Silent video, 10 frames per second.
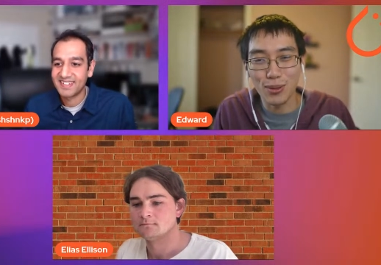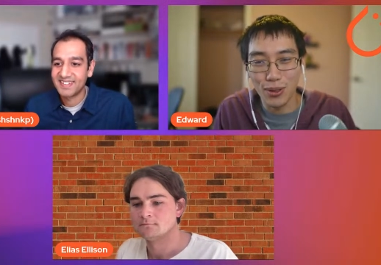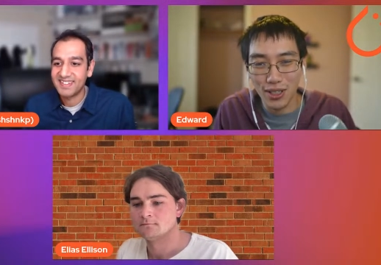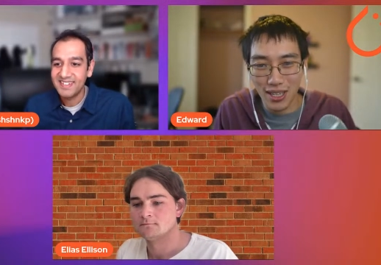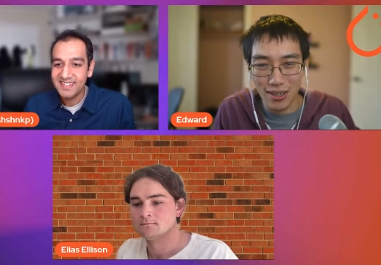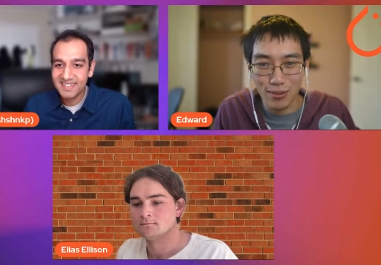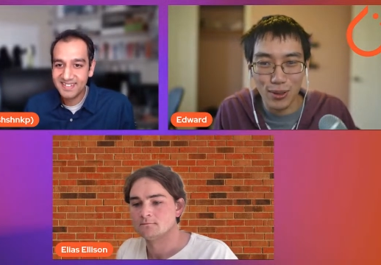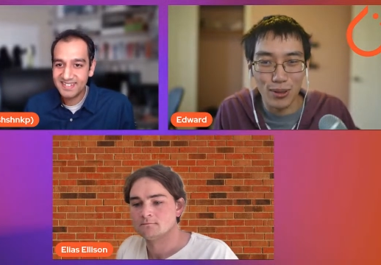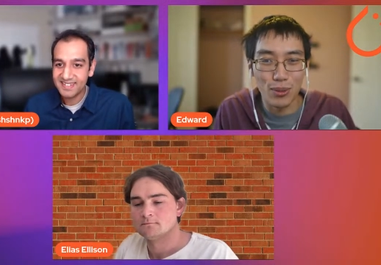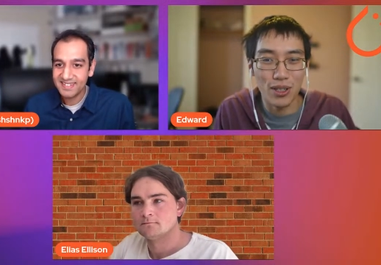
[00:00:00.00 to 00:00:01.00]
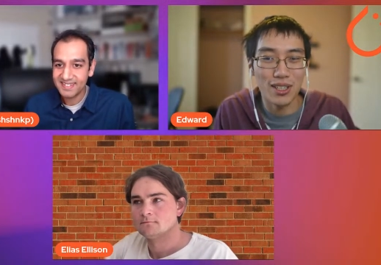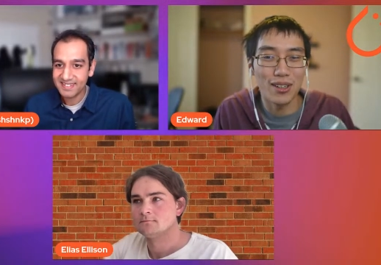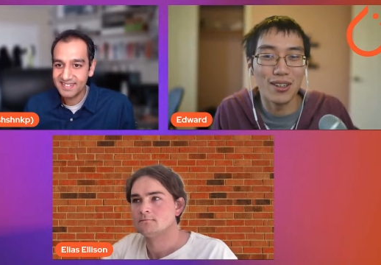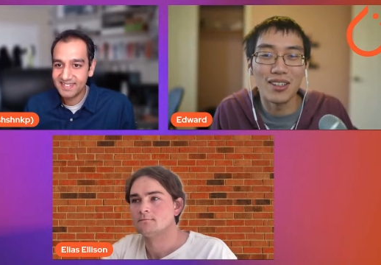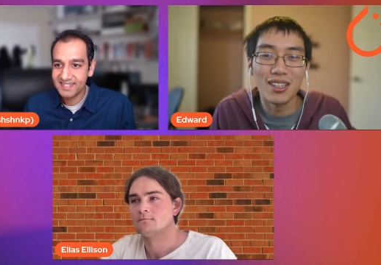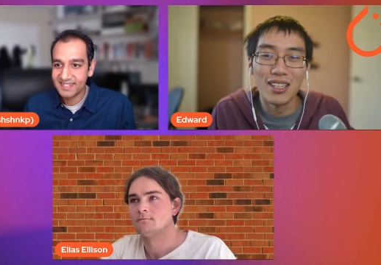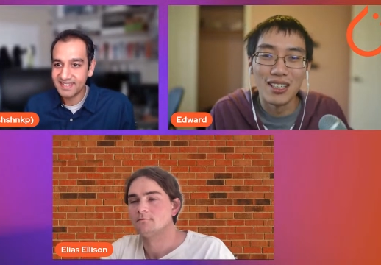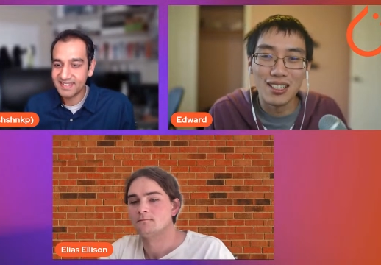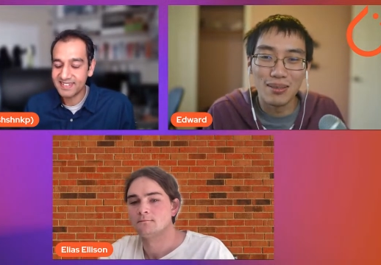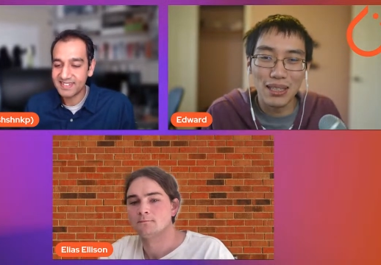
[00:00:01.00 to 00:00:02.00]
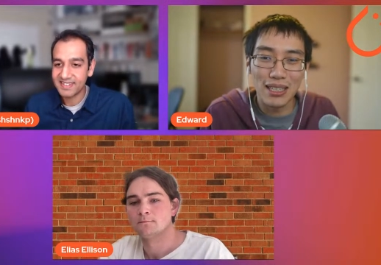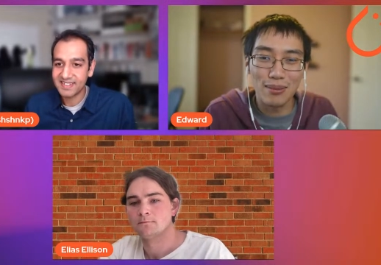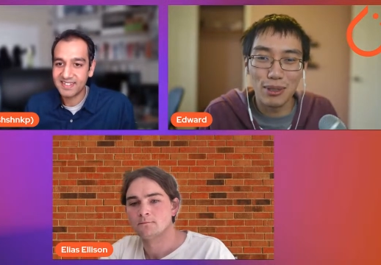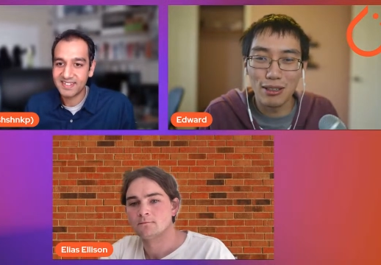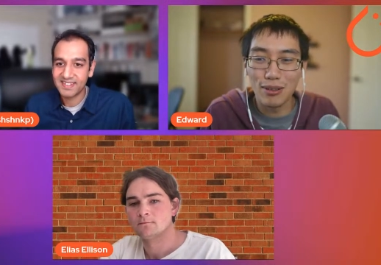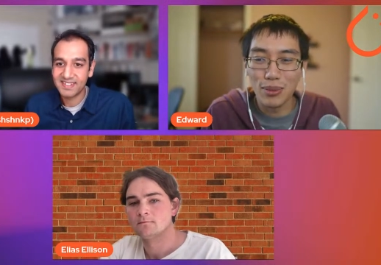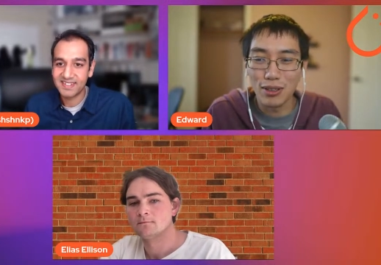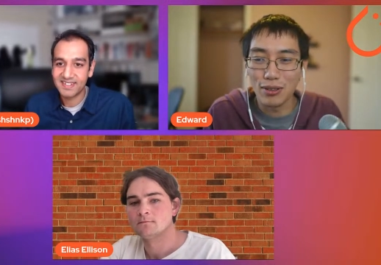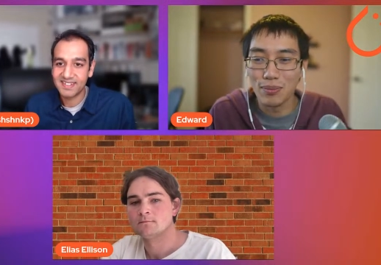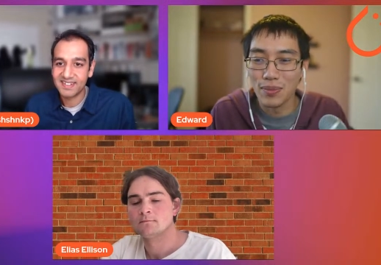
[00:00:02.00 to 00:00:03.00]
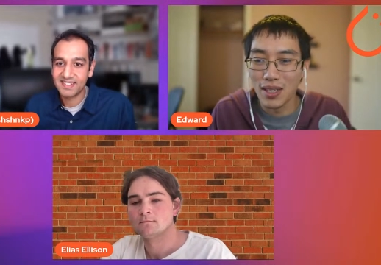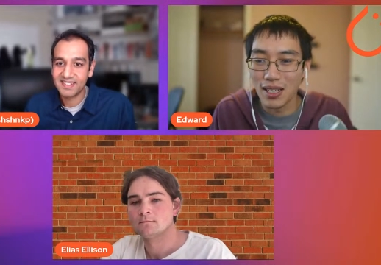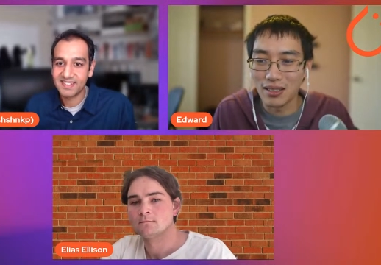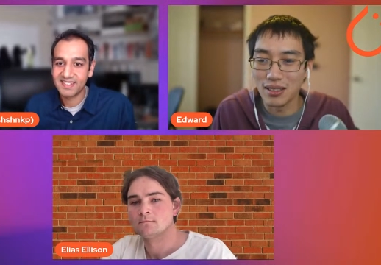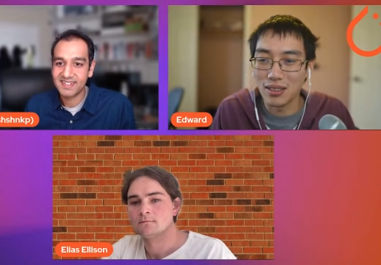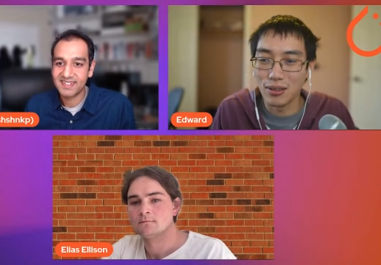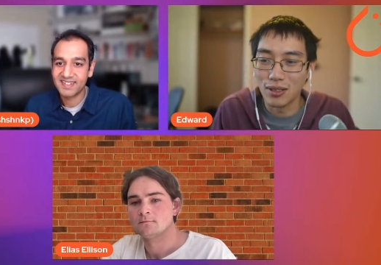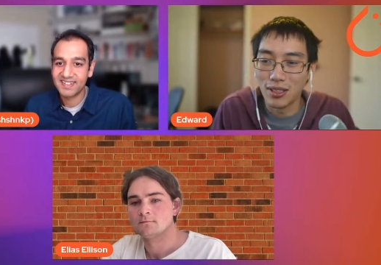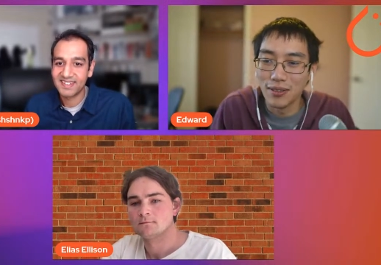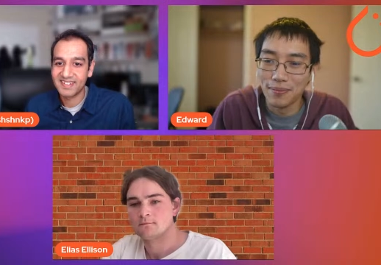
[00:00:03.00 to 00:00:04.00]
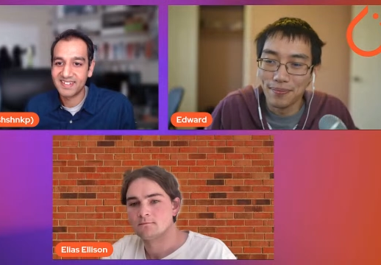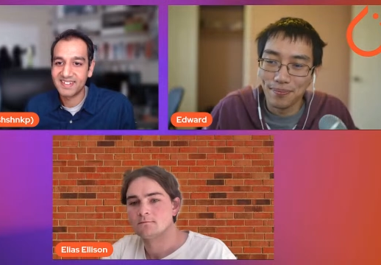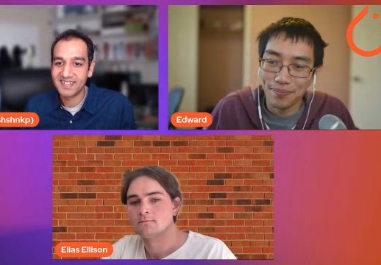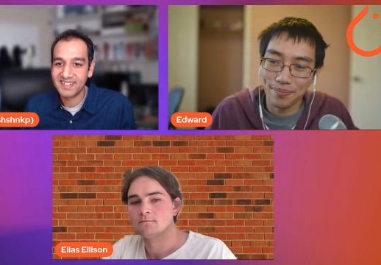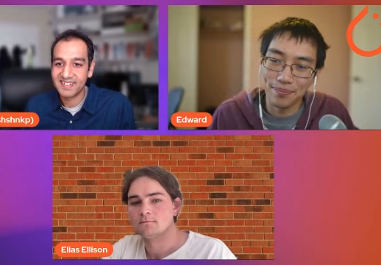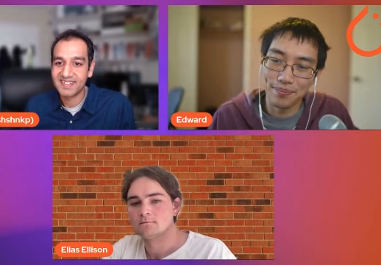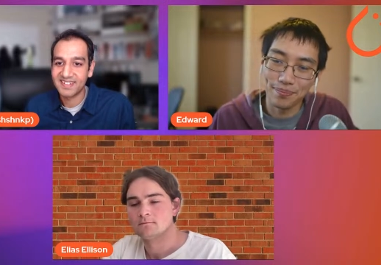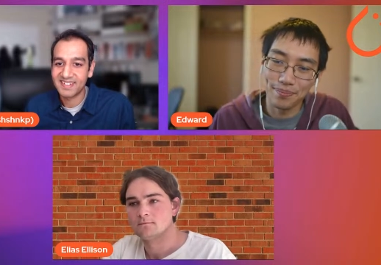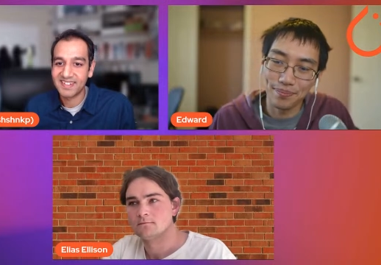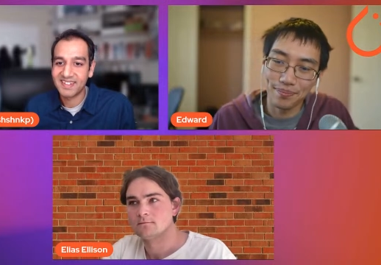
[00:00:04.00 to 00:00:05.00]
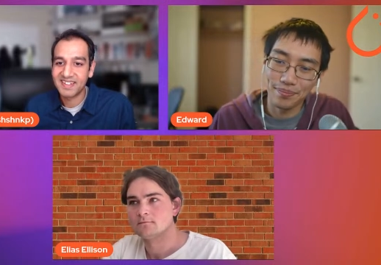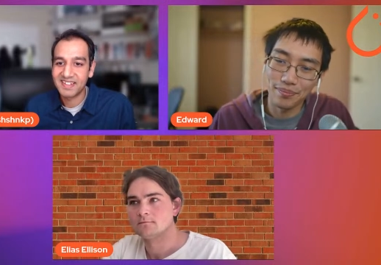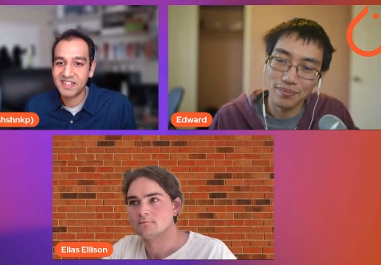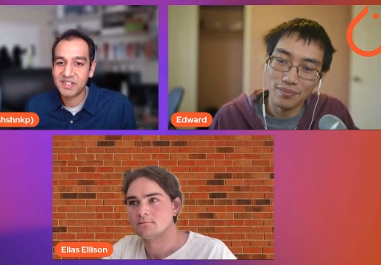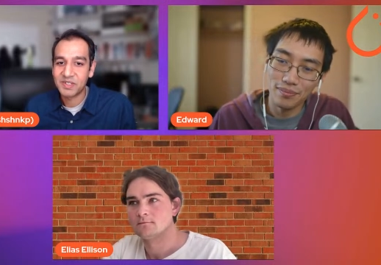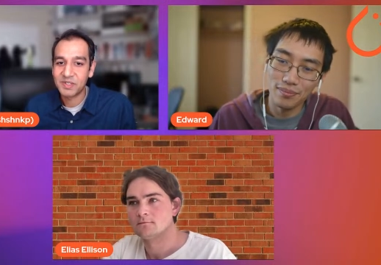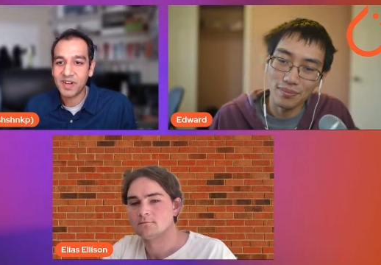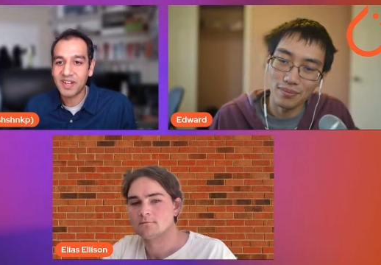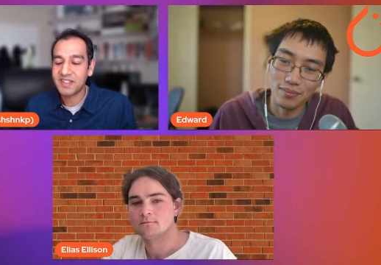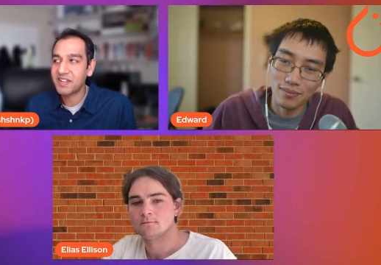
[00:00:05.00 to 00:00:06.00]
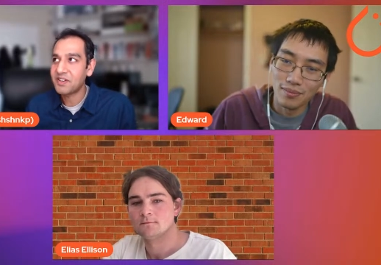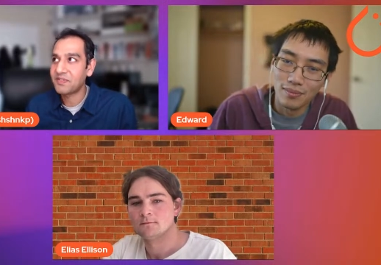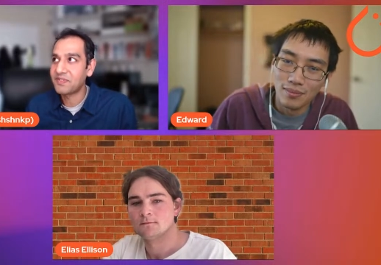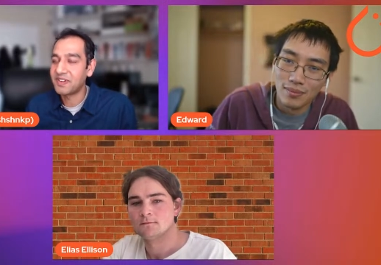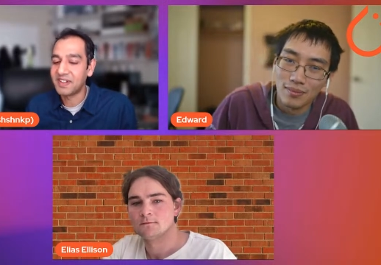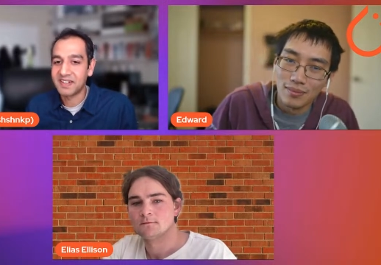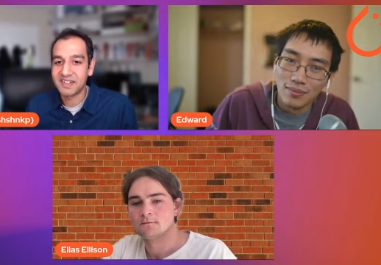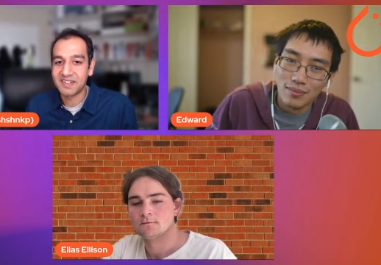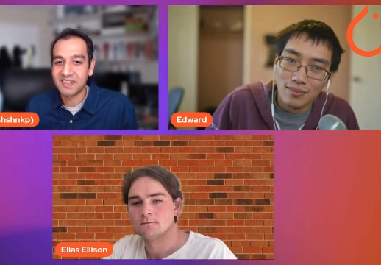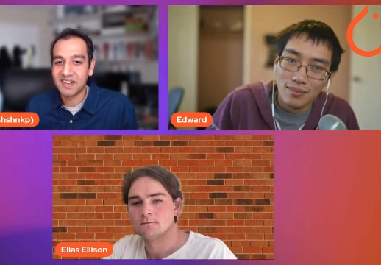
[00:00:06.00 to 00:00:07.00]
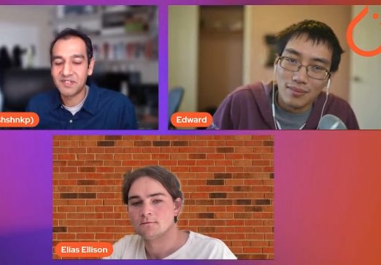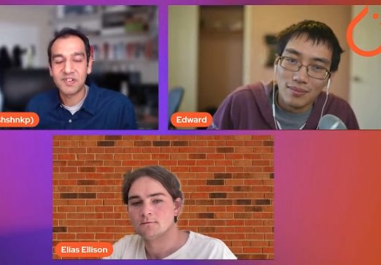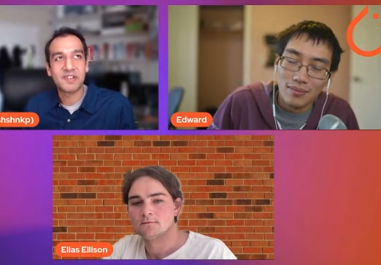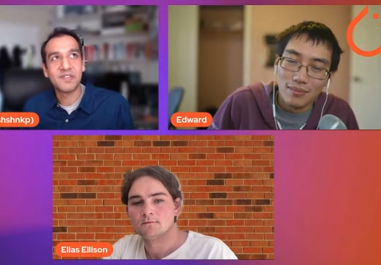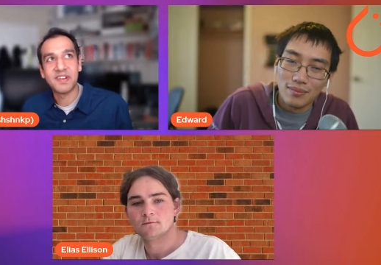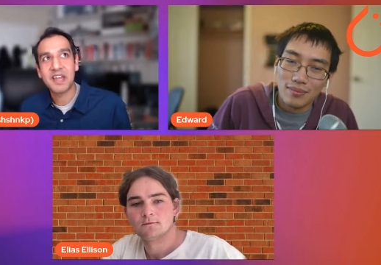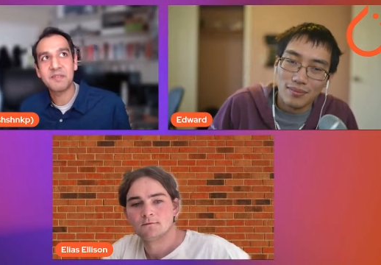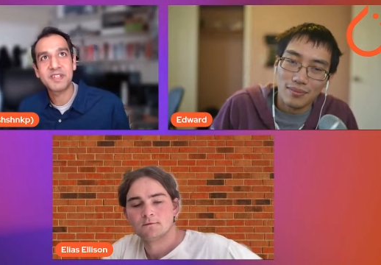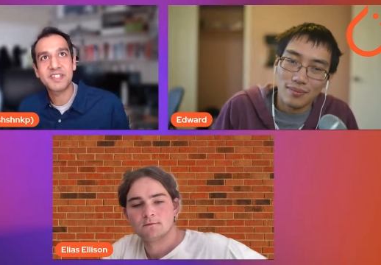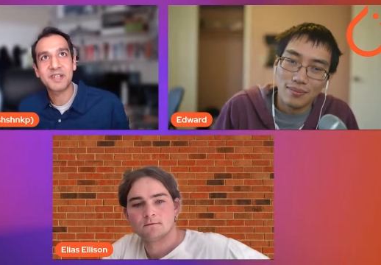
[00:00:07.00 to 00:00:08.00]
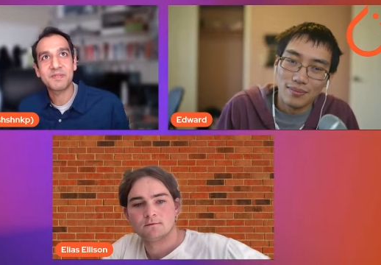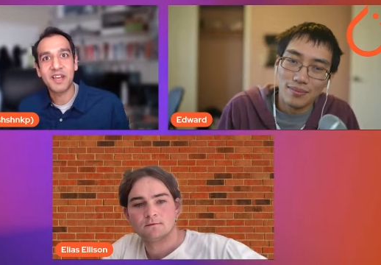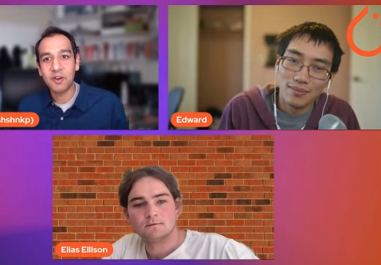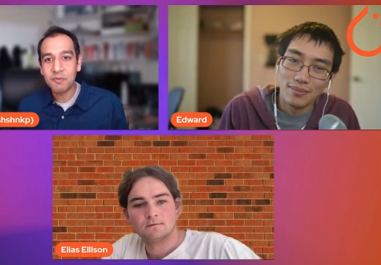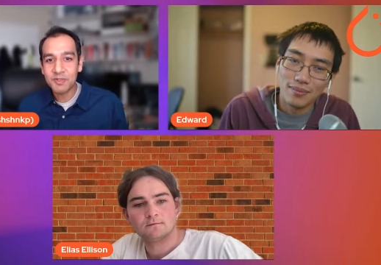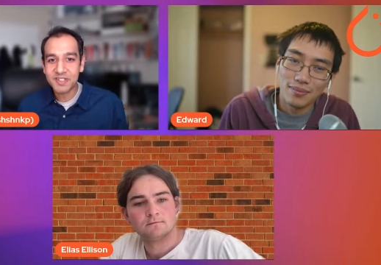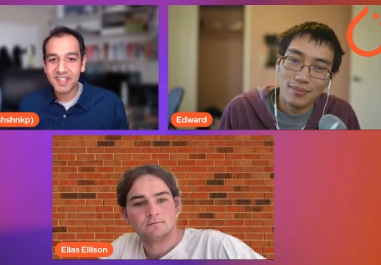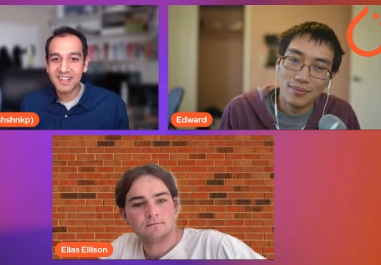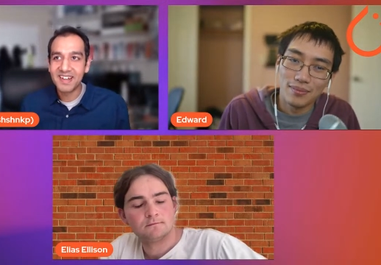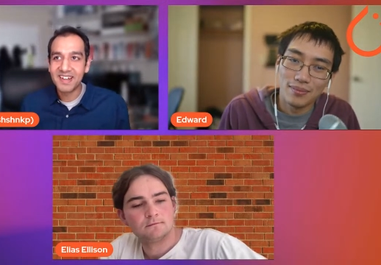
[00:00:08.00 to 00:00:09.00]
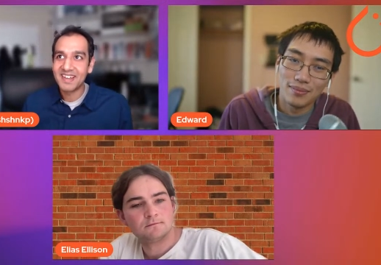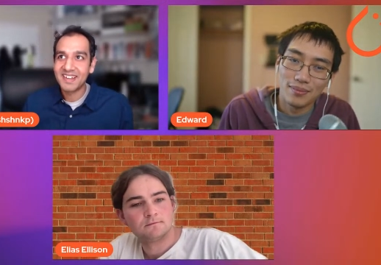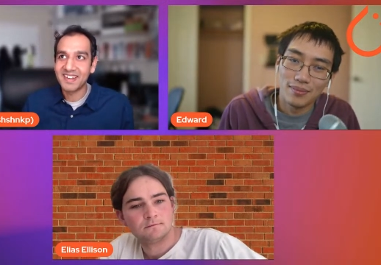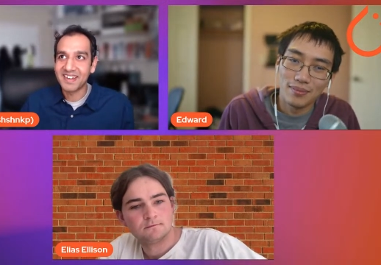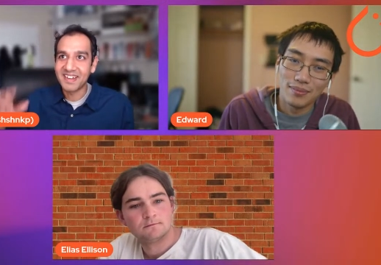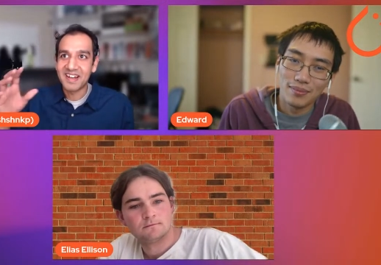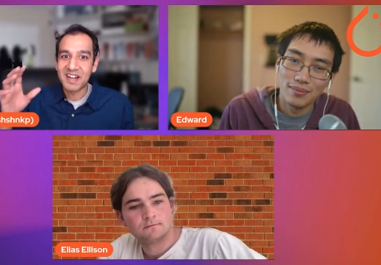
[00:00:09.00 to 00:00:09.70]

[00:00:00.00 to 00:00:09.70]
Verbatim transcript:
Speaker 1: work, and we're working hard to make it better and better as things go along.
Speaker 2: So when I think of uh, uh, Edward dynamic shapes, I almost think like